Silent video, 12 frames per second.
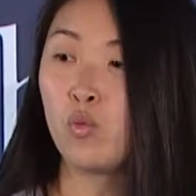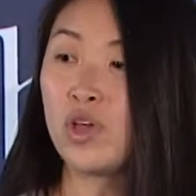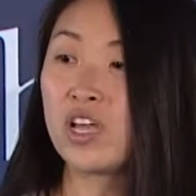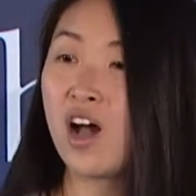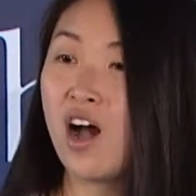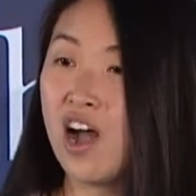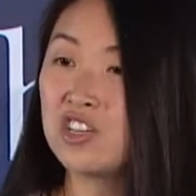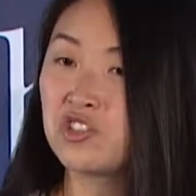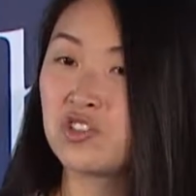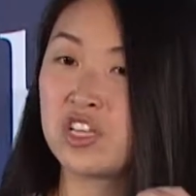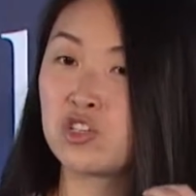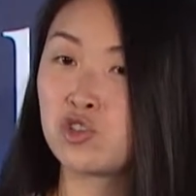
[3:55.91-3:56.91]
we
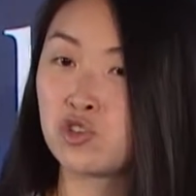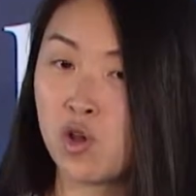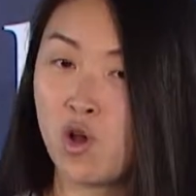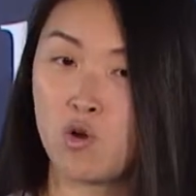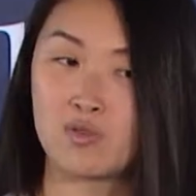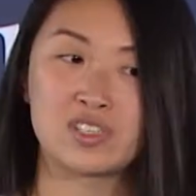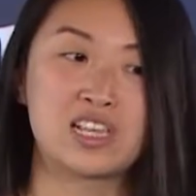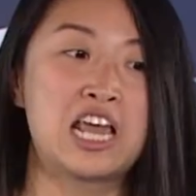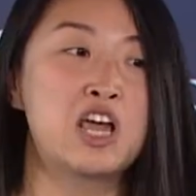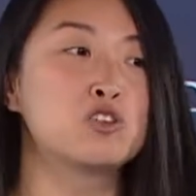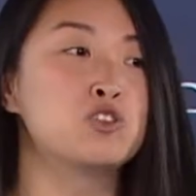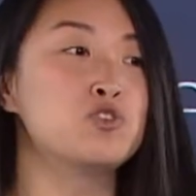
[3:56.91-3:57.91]
consciously chose
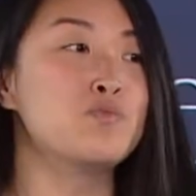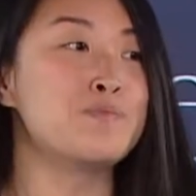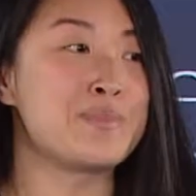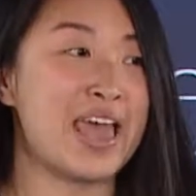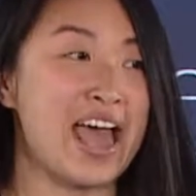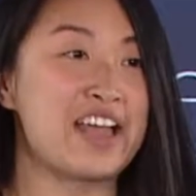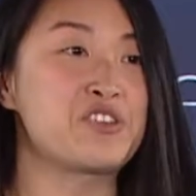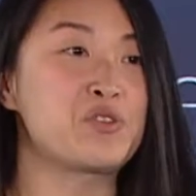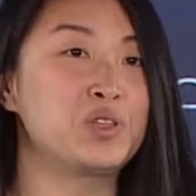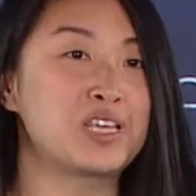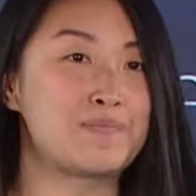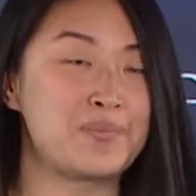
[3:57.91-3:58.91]
to
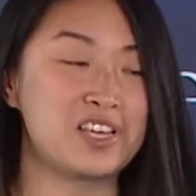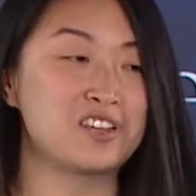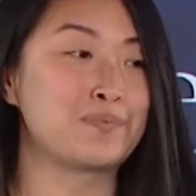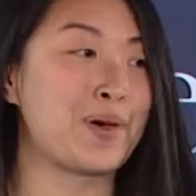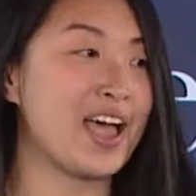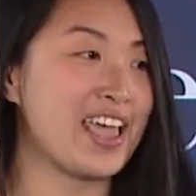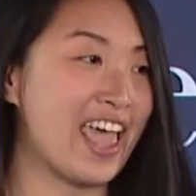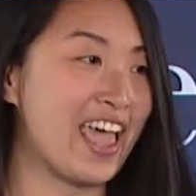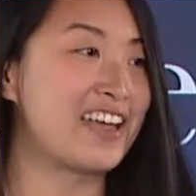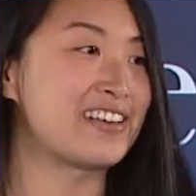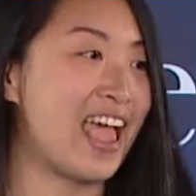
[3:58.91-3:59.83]
manually build by hand